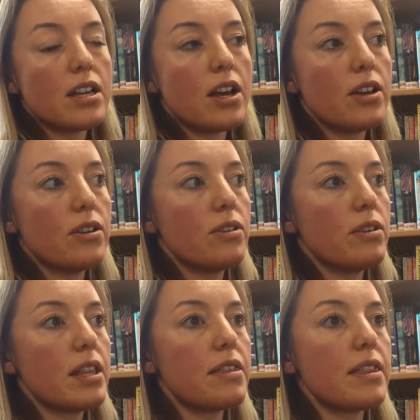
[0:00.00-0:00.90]
So
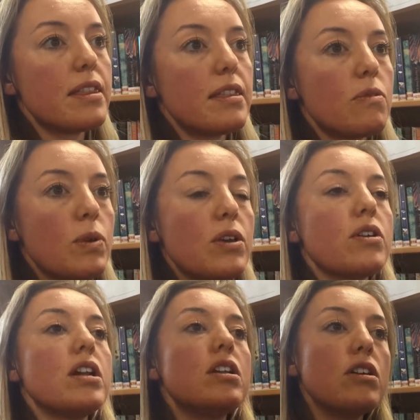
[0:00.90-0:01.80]
we
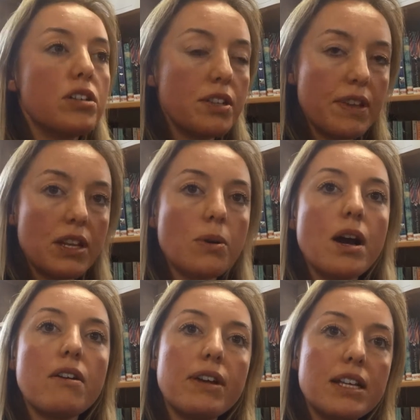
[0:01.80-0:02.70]
got a lot of
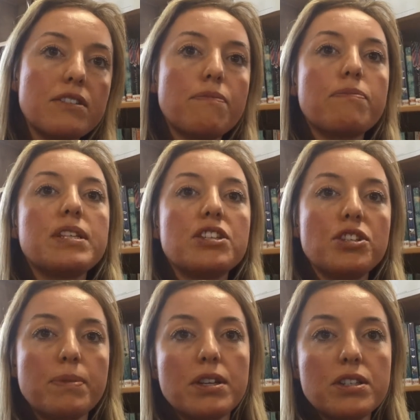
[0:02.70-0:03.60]
inquiries of
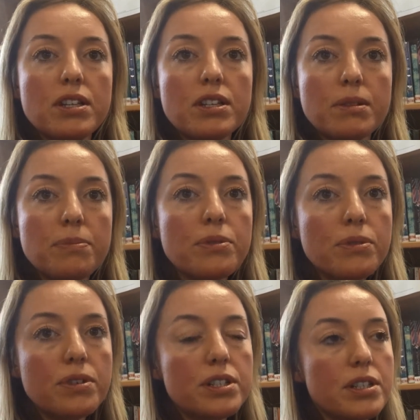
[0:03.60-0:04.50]
distributors
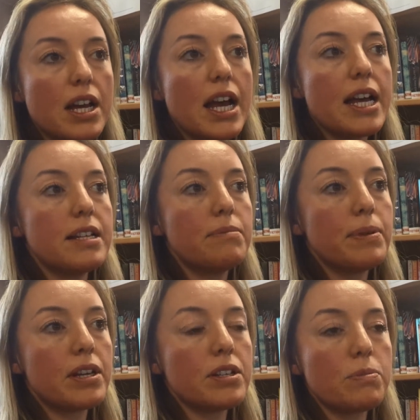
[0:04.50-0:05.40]
abroad, and
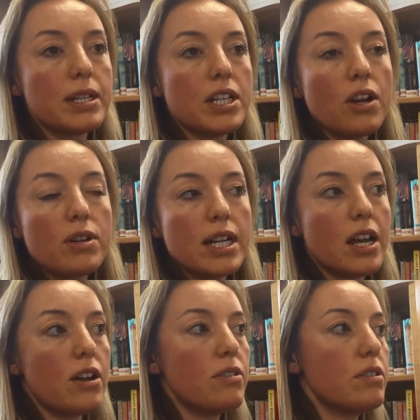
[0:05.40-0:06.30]
because we totally
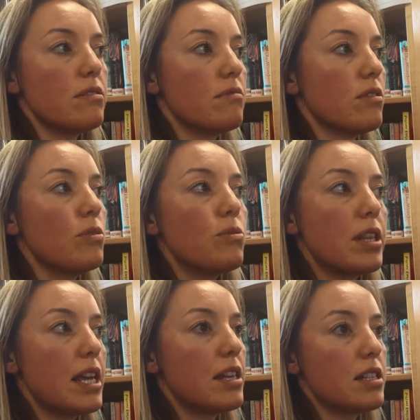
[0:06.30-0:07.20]
own all
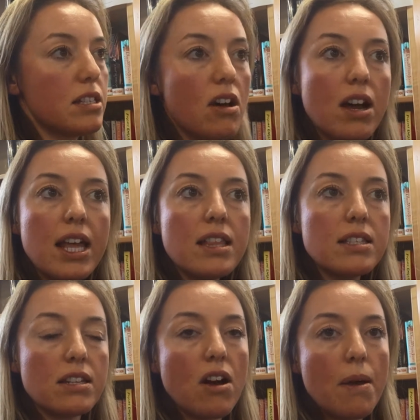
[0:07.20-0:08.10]
the
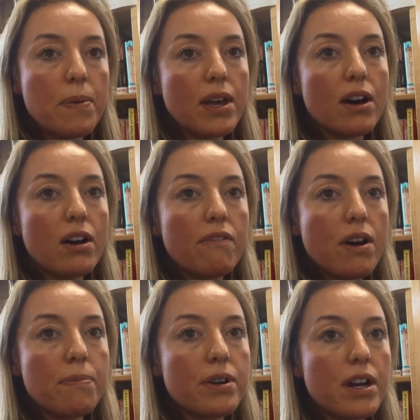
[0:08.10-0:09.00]
designs and IPR of
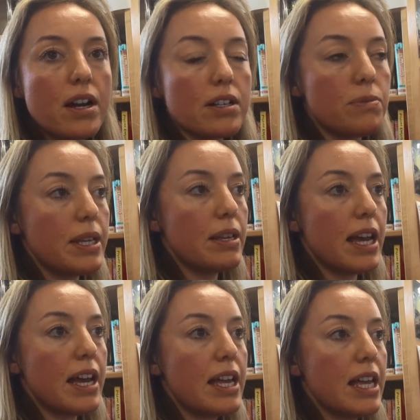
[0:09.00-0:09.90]
our products, we
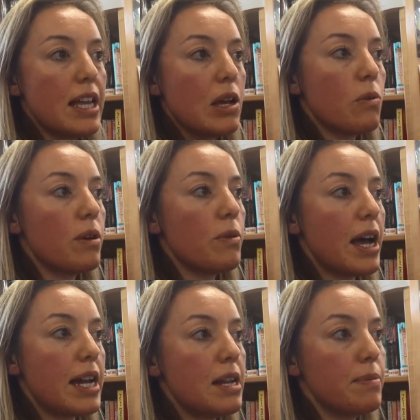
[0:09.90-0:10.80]
were
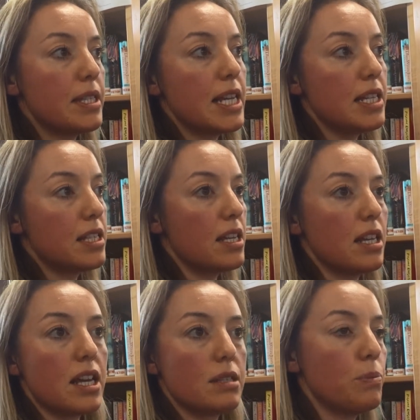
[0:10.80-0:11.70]
at liberty to
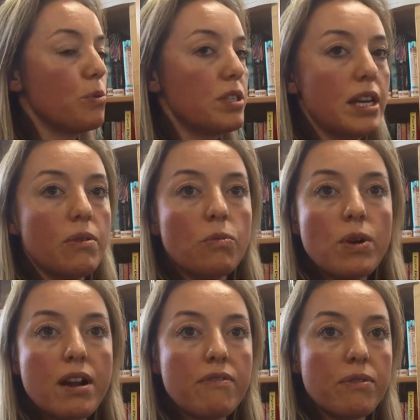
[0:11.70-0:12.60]
export it
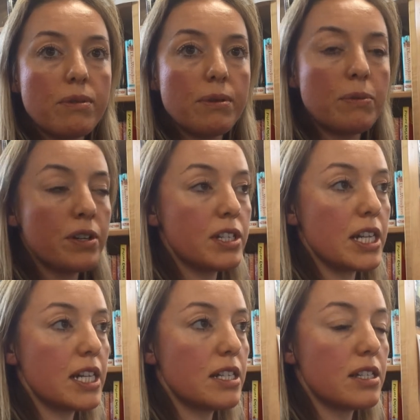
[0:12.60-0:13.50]
wherever we
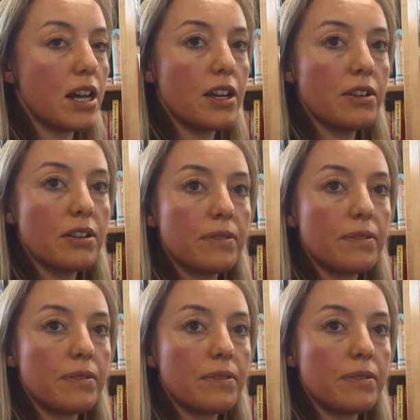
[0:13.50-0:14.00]
wanted. So